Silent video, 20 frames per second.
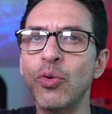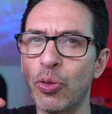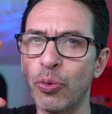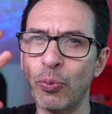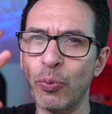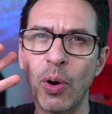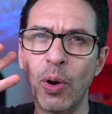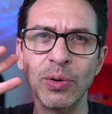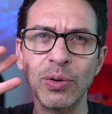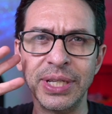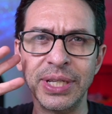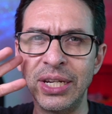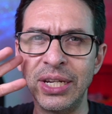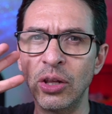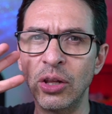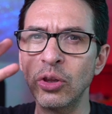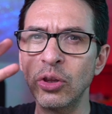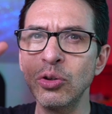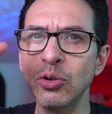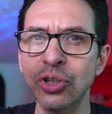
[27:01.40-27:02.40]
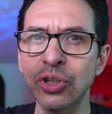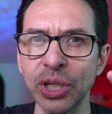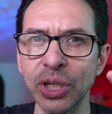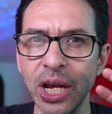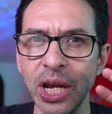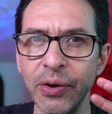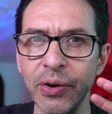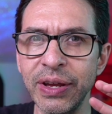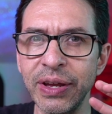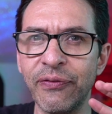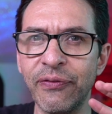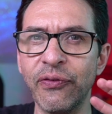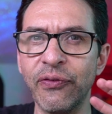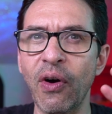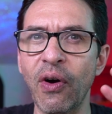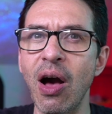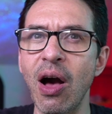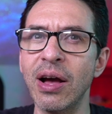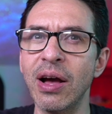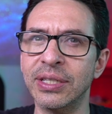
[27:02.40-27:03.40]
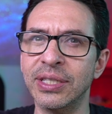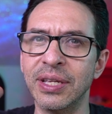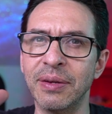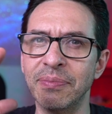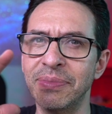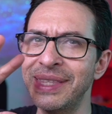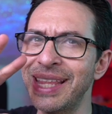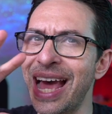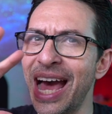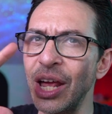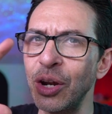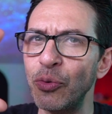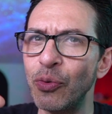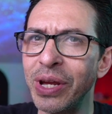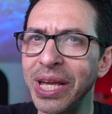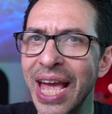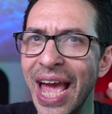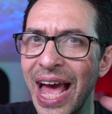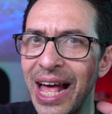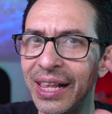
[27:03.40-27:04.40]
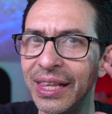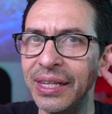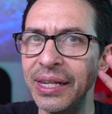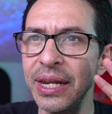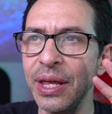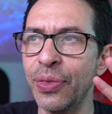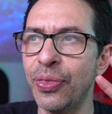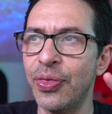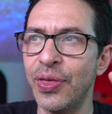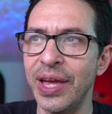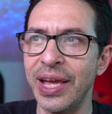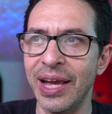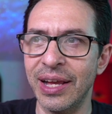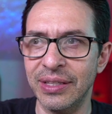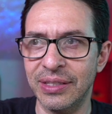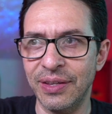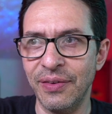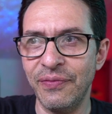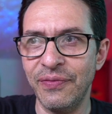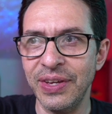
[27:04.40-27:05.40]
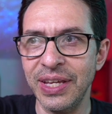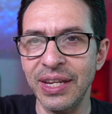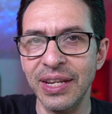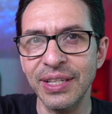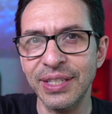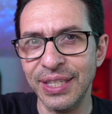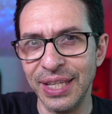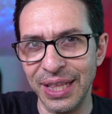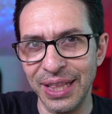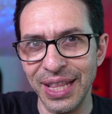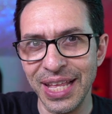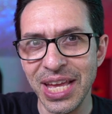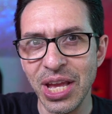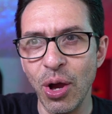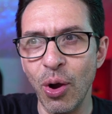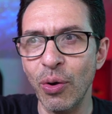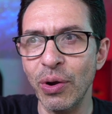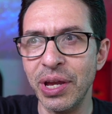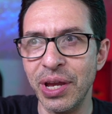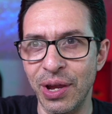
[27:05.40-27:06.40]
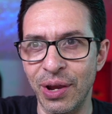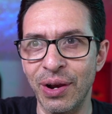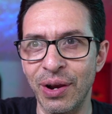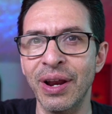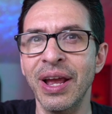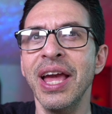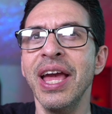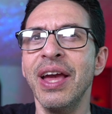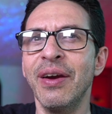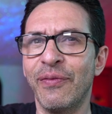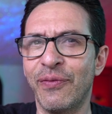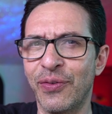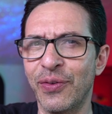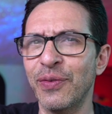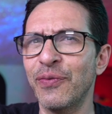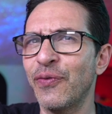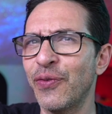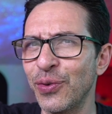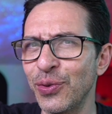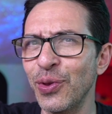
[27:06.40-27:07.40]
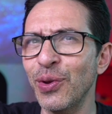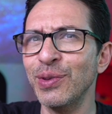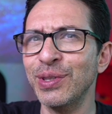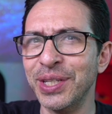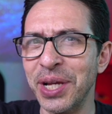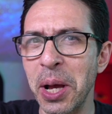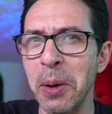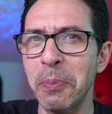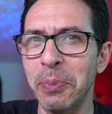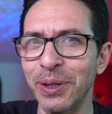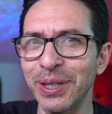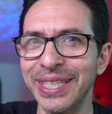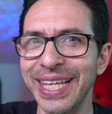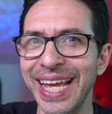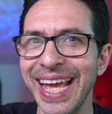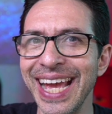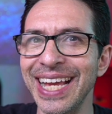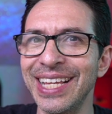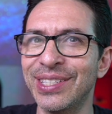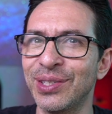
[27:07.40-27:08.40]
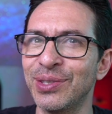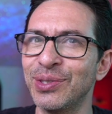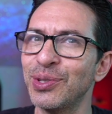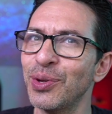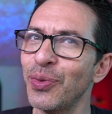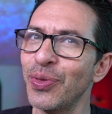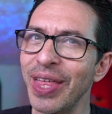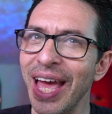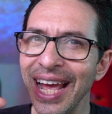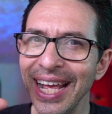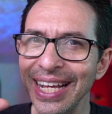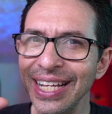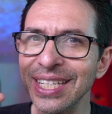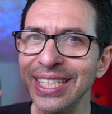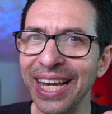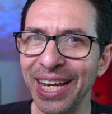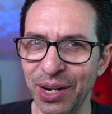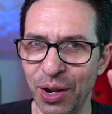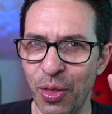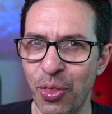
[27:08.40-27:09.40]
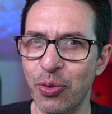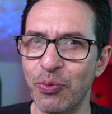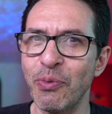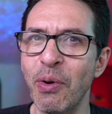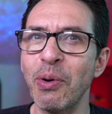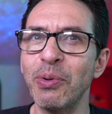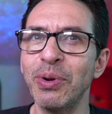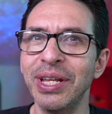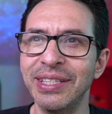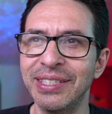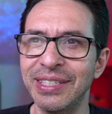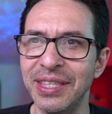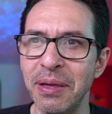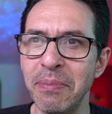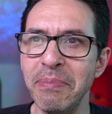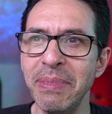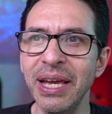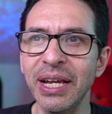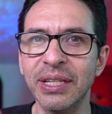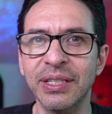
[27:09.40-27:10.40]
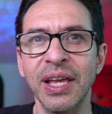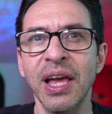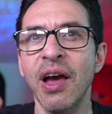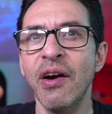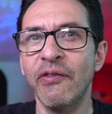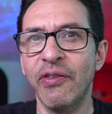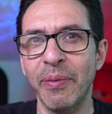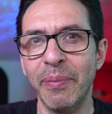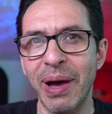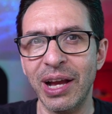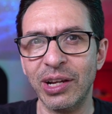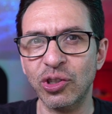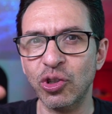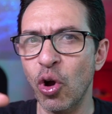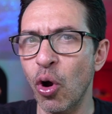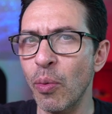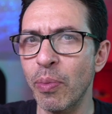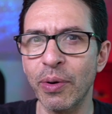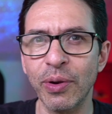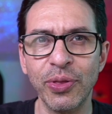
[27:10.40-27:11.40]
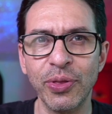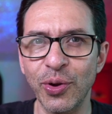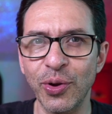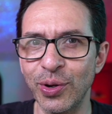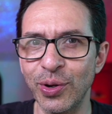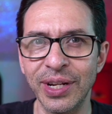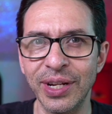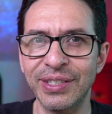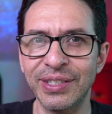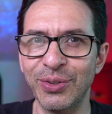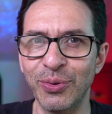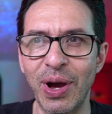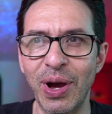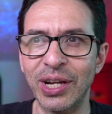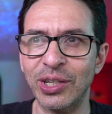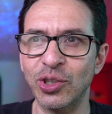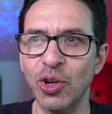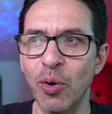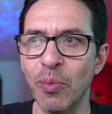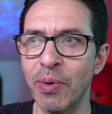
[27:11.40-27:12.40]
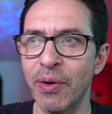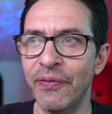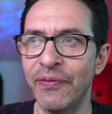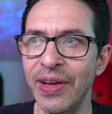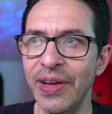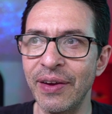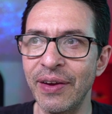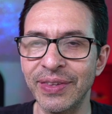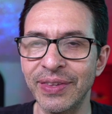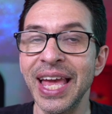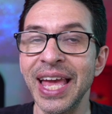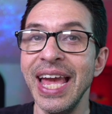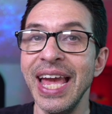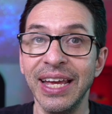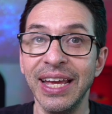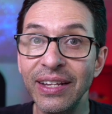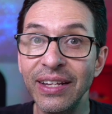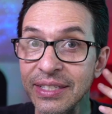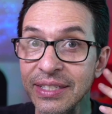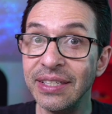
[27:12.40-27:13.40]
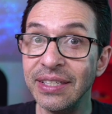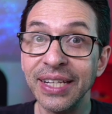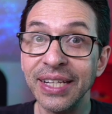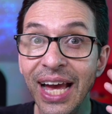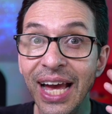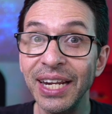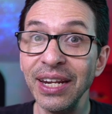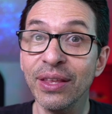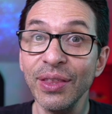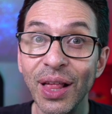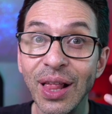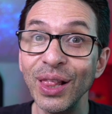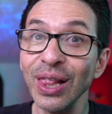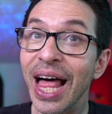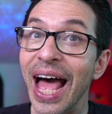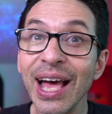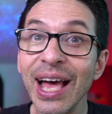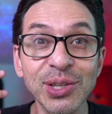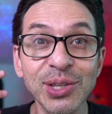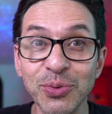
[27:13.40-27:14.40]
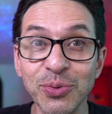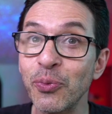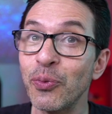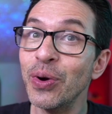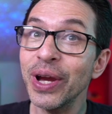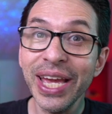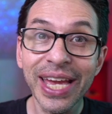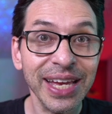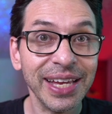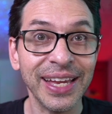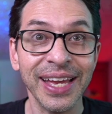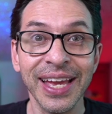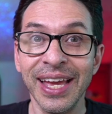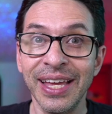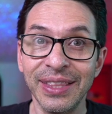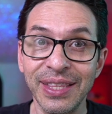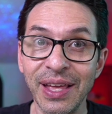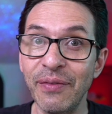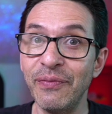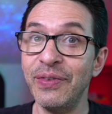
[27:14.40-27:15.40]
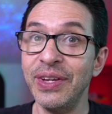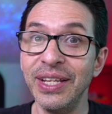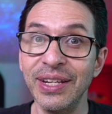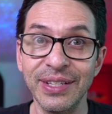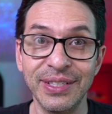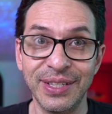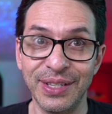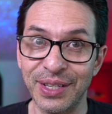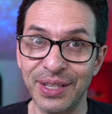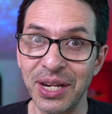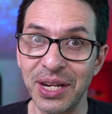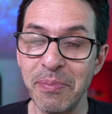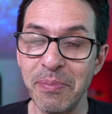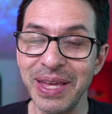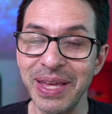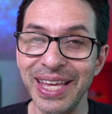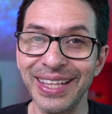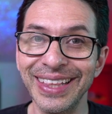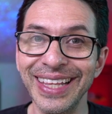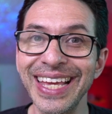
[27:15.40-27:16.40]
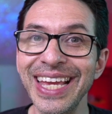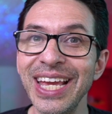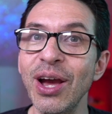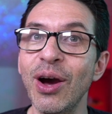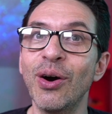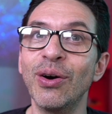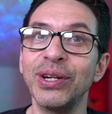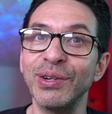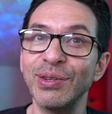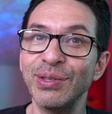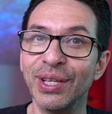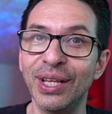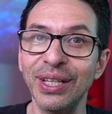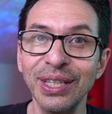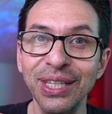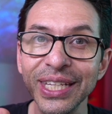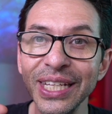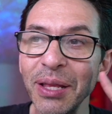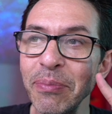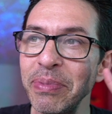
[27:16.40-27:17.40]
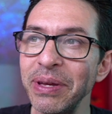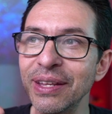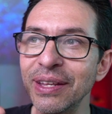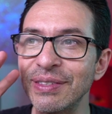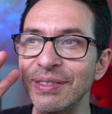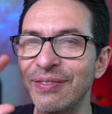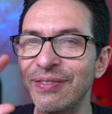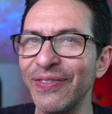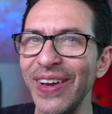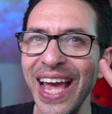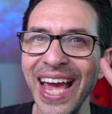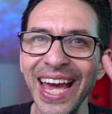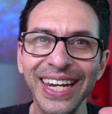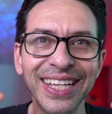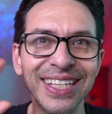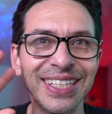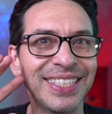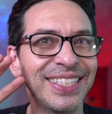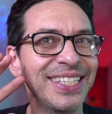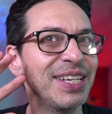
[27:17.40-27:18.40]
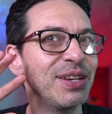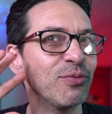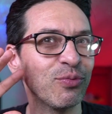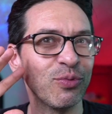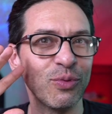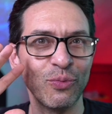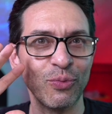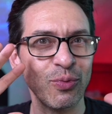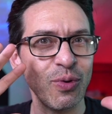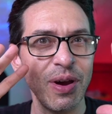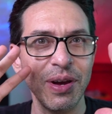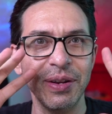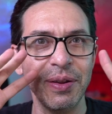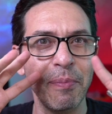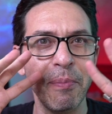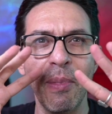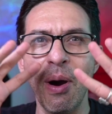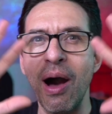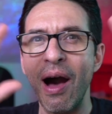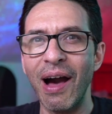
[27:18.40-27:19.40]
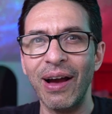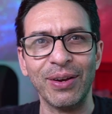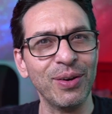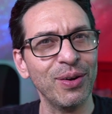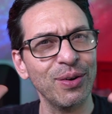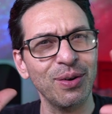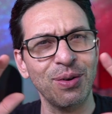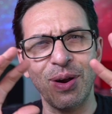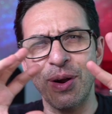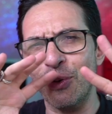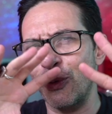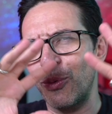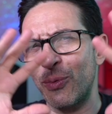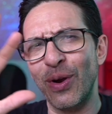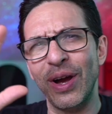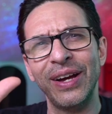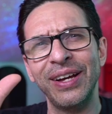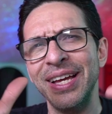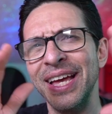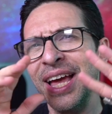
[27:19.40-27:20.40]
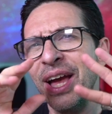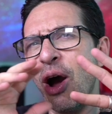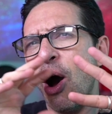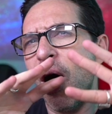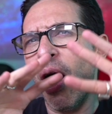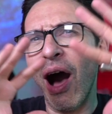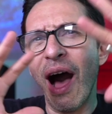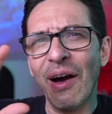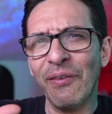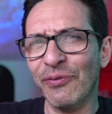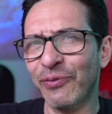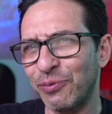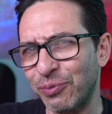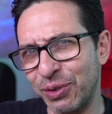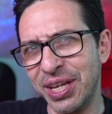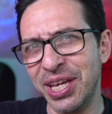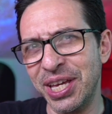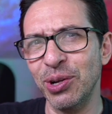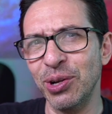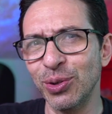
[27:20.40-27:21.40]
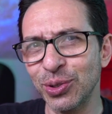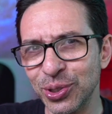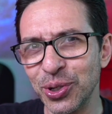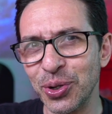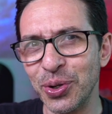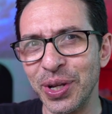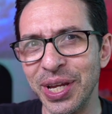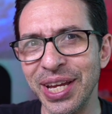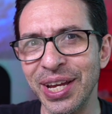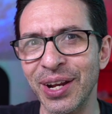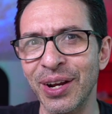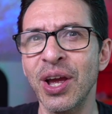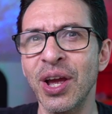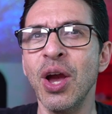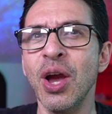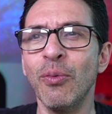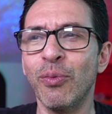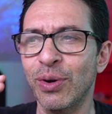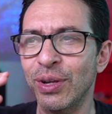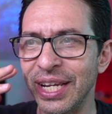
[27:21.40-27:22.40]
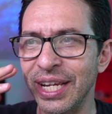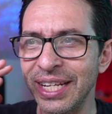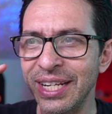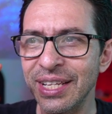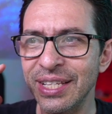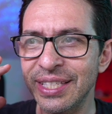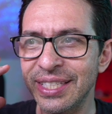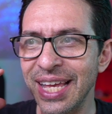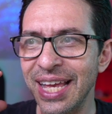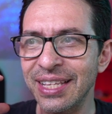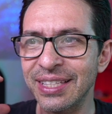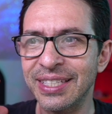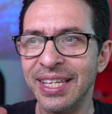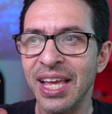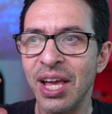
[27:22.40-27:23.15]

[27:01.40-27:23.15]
throws an illusionary fog, some non-reality thing onto Venus and Leo here for, for those couple days. And so that is kind of thrown into the mix from October 3rd into October 5th. And this is kind of the last week that Venus is going to be in Leo. And there's a little bit of fantasy run amok or, or uh, off kilter here, where in a sense,